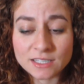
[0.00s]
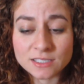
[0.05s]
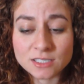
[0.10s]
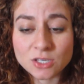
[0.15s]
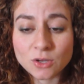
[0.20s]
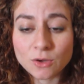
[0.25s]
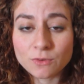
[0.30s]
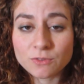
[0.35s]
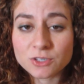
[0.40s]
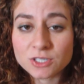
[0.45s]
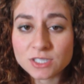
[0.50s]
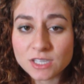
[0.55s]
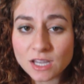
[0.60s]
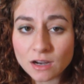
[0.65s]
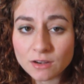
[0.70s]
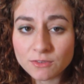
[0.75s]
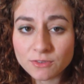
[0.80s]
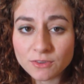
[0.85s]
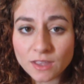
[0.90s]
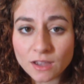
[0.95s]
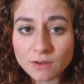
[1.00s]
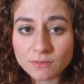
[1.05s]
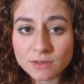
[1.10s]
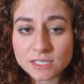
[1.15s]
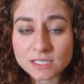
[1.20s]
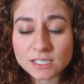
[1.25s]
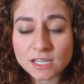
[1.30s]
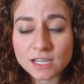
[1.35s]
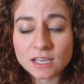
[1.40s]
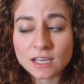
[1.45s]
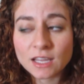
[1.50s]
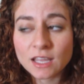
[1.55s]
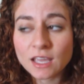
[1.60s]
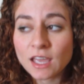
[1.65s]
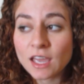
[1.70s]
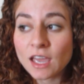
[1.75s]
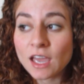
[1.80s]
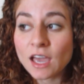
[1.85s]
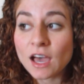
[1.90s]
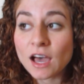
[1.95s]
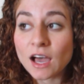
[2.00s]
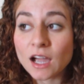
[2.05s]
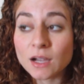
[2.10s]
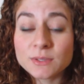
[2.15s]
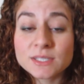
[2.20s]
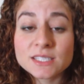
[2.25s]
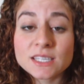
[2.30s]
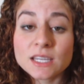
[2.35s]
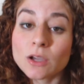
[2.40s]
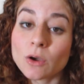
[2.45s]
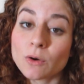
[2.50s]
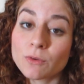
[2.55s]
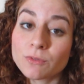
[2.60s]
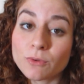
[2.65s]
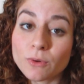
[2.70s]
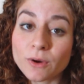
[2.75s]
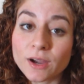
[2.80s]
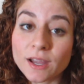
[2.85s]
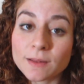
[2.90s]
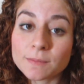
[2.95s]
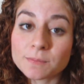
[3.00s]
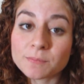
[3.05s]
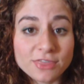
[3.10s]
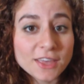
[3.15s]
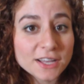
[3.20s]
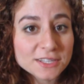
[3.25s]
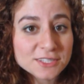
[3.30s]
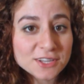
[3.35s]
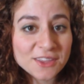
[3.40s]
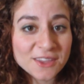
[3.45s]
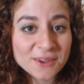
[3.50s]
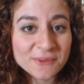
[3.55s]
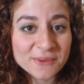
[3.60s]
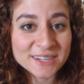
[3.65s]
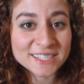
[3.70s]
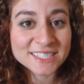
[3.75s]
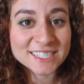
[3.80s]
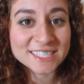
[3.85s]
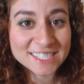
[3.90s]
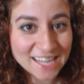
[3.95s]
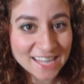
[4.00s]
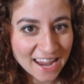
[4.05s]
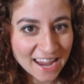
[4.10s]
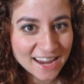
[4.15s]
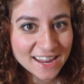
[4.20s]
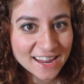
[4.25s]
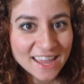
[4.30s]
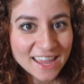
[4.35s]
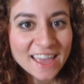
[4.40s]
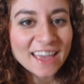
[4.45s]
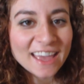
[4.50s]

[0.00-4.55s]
And so if you're scared for that reason, I would say go for it. That's all I wanted to say.